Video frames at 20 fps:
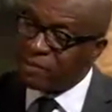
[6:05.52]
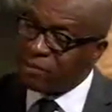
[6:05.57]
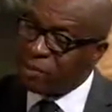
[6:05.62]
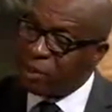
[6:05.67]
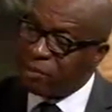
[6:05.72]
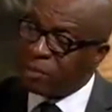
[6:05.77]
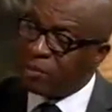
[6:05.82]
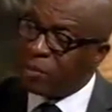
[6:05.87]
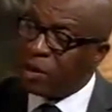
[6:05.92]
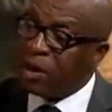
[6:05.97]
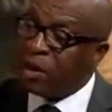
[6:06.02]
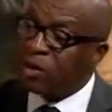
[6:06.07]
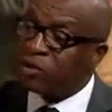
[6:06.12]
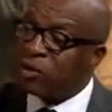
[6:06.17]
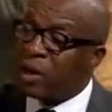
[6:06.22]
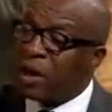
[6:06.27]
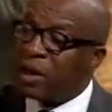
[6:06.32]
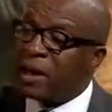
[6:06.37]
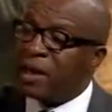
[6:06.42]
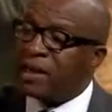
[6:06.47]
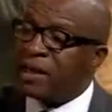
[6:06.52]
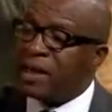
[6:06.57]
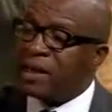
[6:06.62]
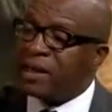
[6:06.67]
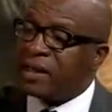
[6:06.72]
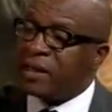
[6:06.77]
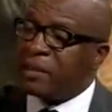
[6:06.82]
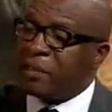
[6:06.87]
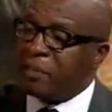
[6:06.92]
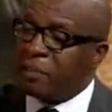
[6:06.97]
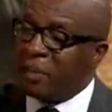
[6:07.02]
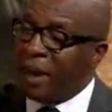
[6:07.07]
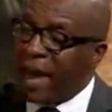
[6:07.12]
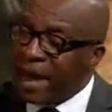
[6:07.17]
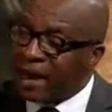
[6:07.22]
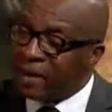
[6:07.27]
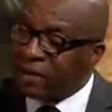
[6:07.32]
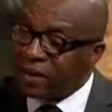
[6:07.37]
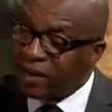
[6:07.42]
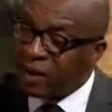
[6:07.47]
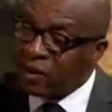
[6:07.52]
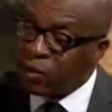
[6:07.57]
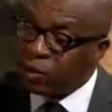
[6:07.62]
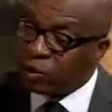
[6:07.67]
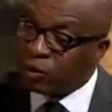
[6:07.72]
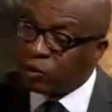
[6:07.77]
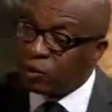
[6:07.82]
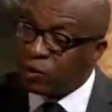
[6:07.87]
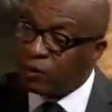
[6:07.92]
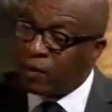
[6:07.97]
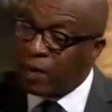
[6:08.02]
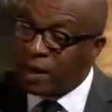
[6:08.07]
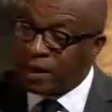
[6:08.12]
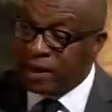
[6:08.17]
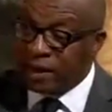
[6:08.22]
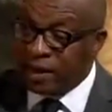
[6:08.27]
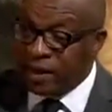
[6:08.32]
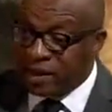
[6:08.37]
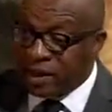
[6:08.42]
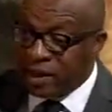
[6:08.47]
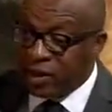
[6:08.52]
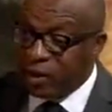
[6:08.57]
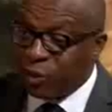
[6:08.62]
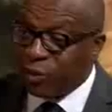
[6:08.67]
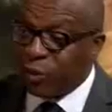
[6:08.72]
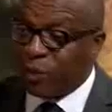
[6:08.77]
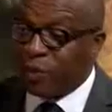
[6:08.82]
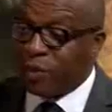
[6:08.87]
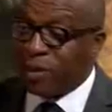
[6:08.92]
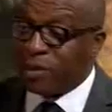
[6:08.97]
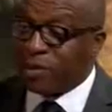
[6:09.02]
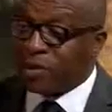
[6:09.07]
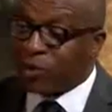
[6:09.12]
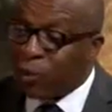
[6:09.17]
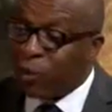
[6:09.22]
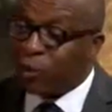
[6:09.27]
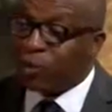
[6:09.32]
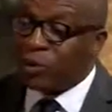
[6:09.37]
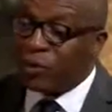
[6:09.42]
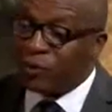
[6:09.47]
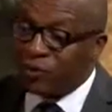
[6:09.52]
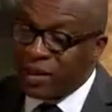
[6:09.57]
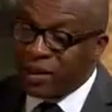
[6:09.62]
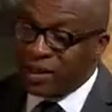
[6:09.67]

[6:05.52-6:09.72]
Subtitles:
same problem. So is it a black thing, or do you find Eastern Europeans also